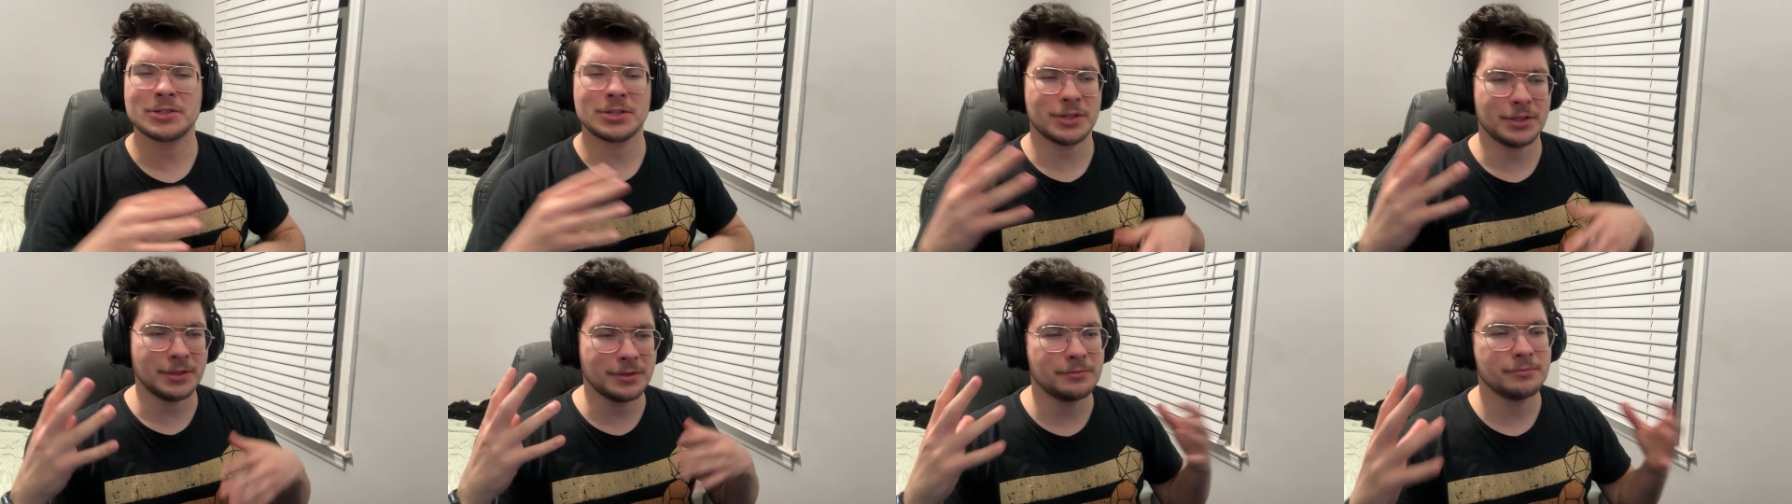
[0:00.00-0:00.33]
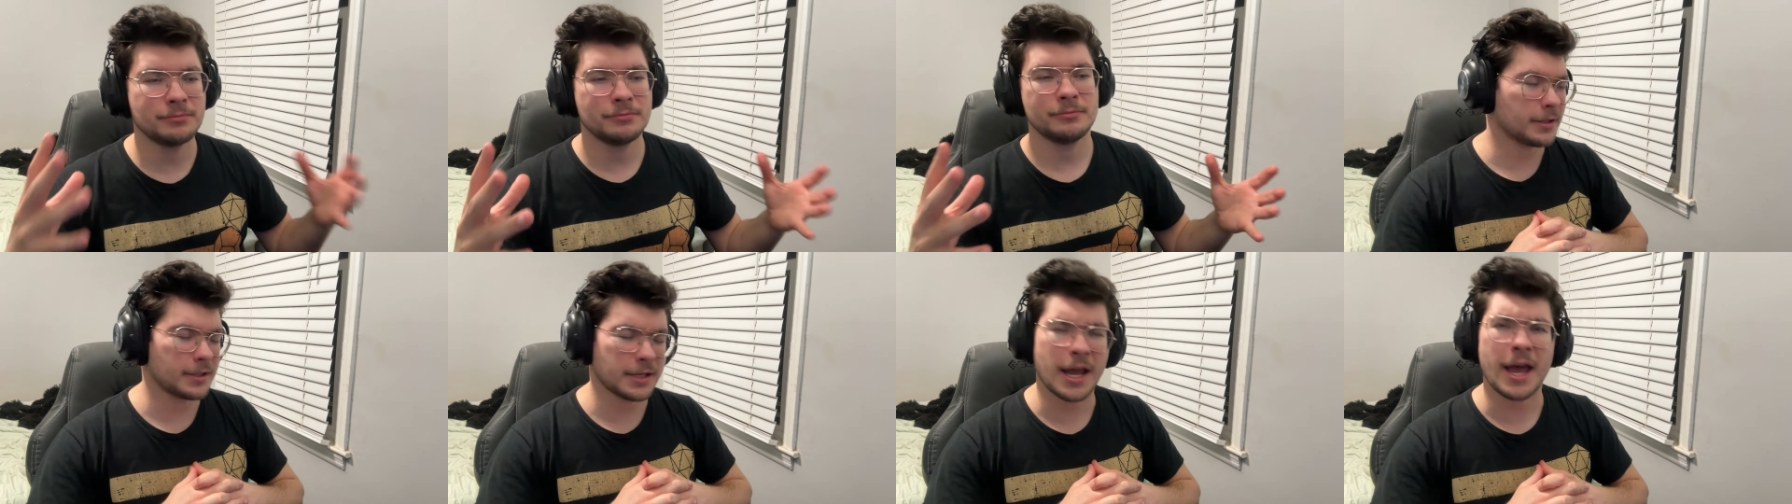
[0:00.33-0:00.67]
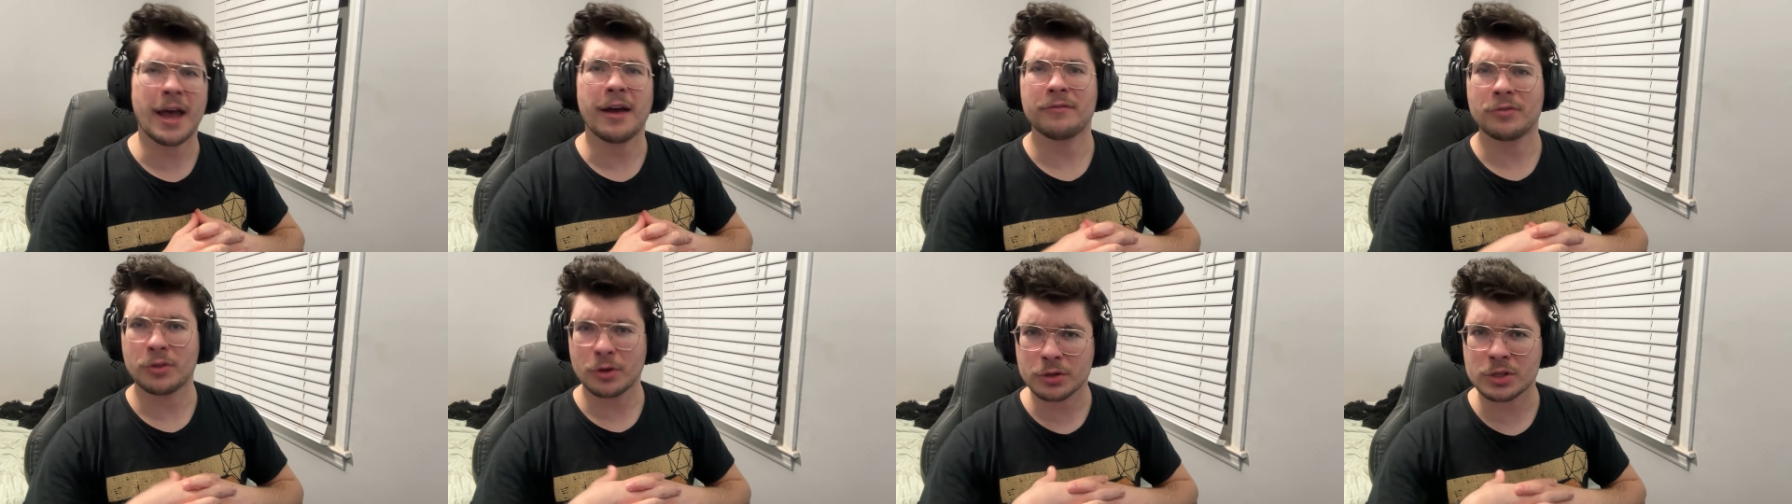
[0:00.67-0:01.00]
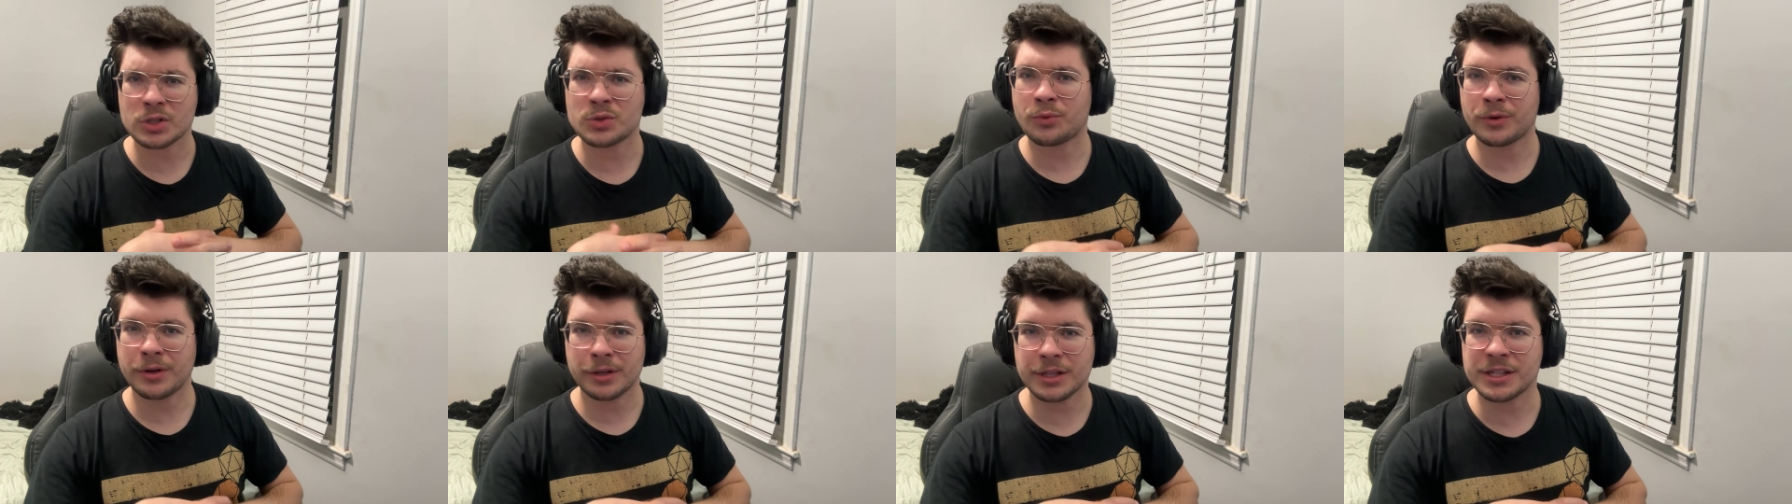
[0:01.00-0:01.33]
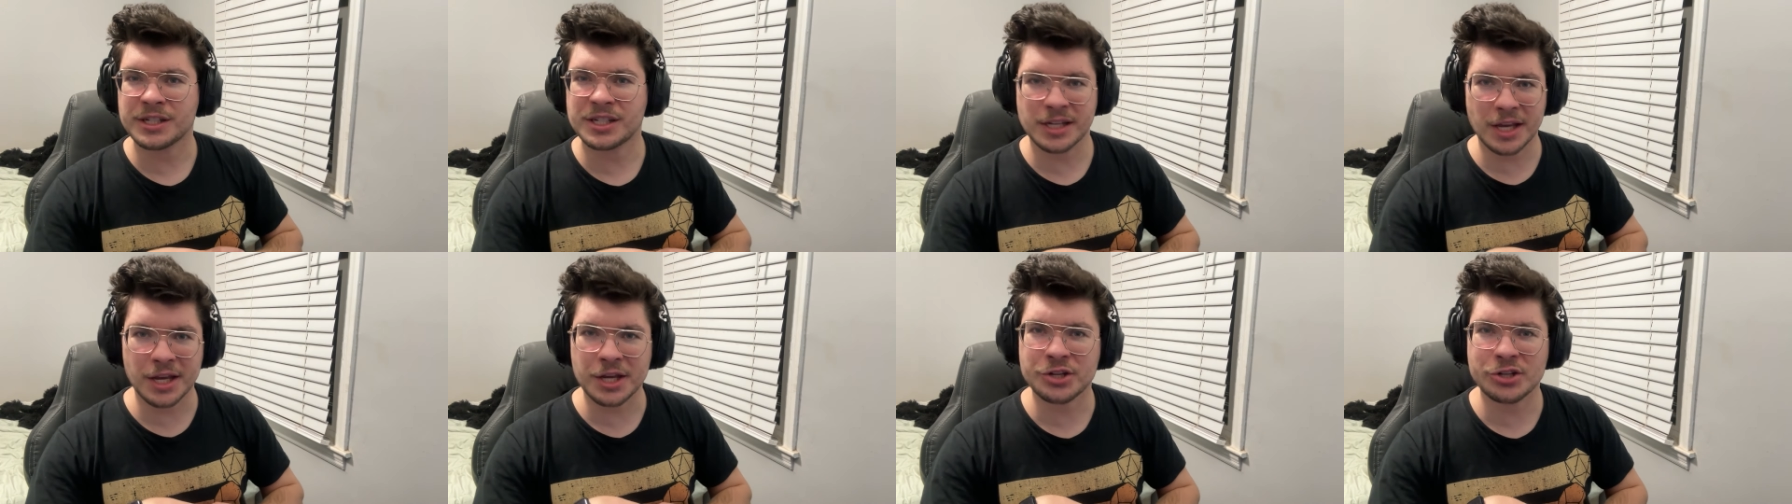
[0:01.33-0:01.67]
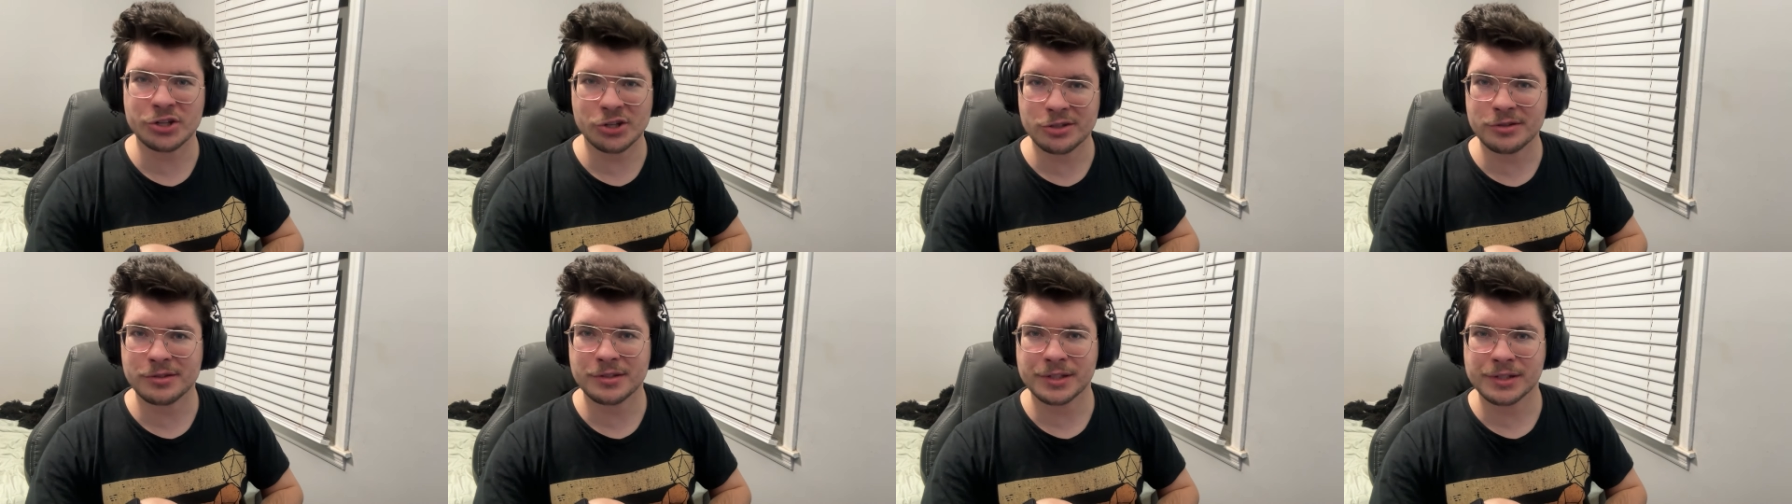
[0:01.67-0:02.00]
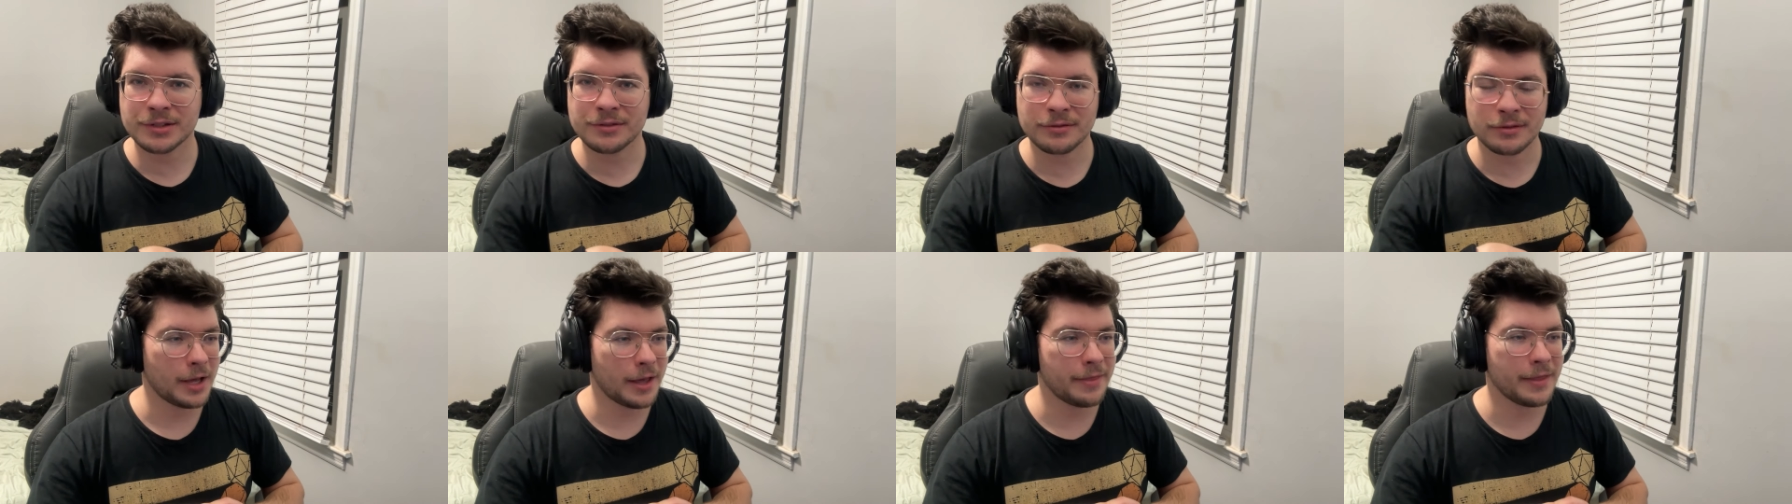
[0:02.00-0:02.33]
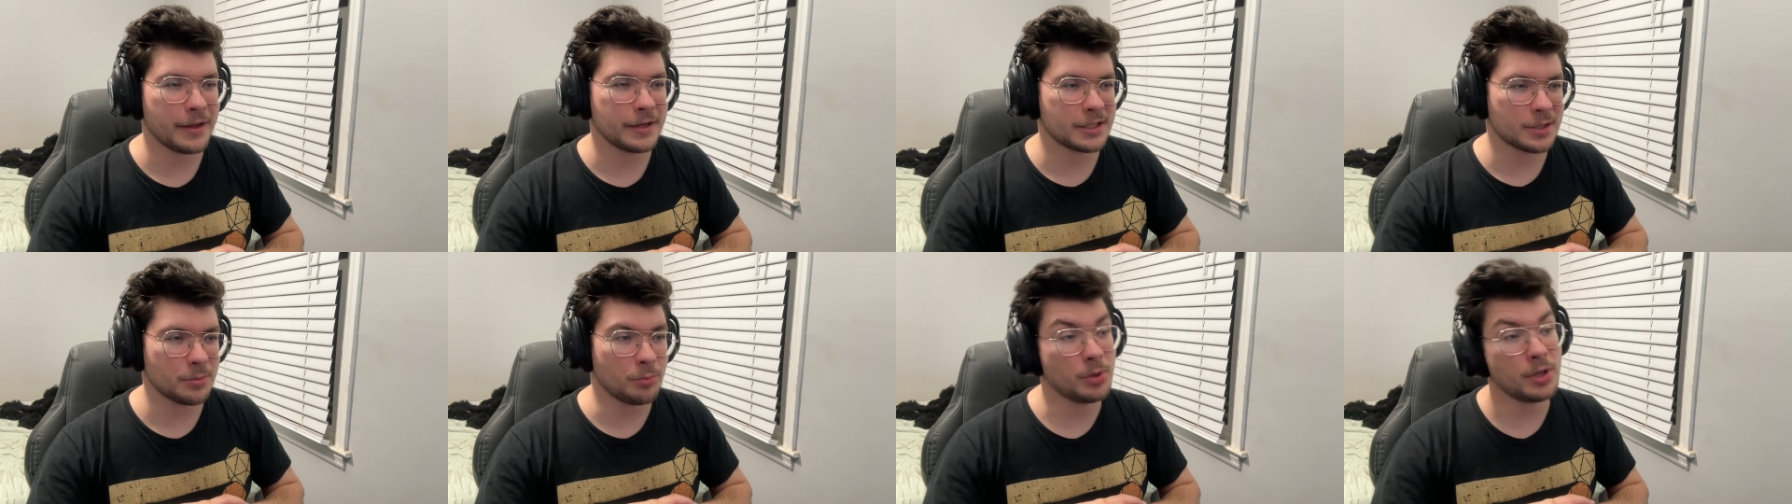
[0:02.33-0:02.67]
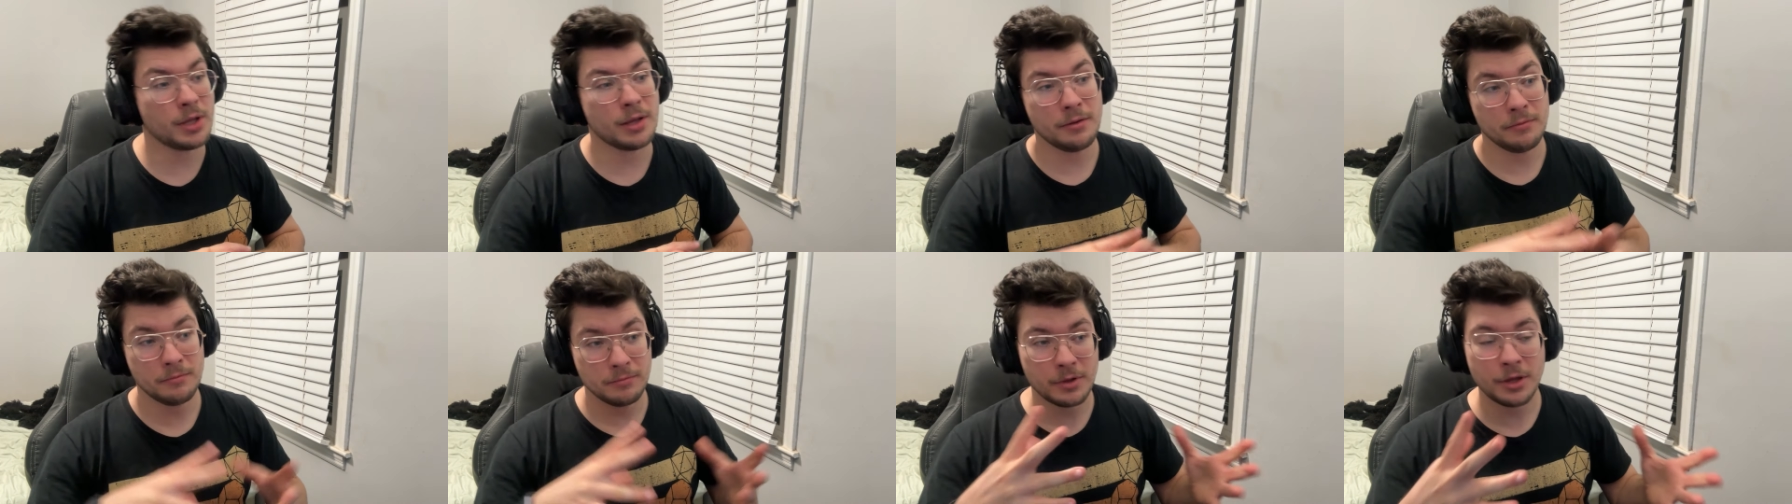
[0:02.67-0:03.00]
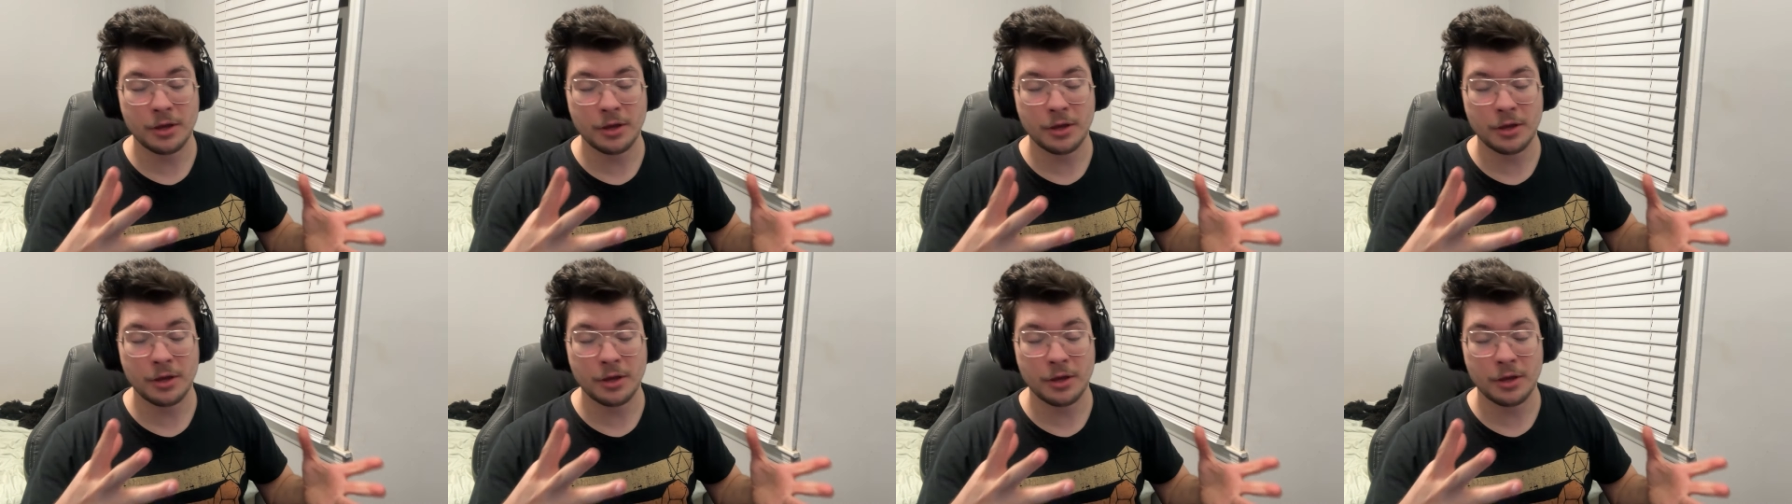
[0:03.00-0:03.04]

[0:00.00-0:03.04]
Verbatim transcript: to to have those realizations and then to be